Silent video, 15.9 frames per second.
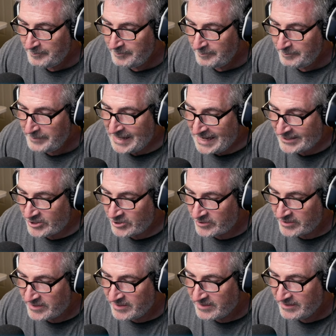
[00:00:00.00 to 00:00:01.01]

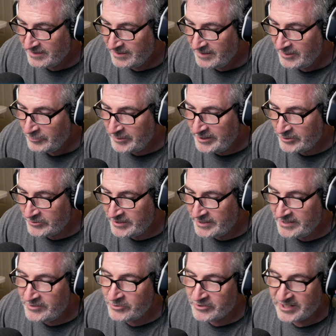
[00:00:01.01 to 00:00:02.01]
Badgers? We don't
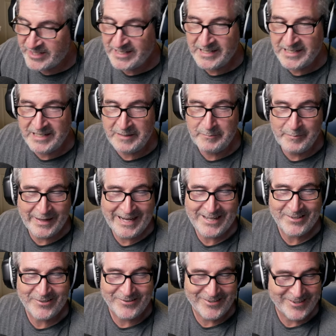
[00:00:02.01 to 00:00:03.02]
need no stinking
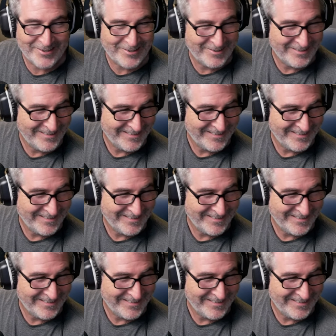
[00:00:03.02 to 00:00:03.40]
badgers.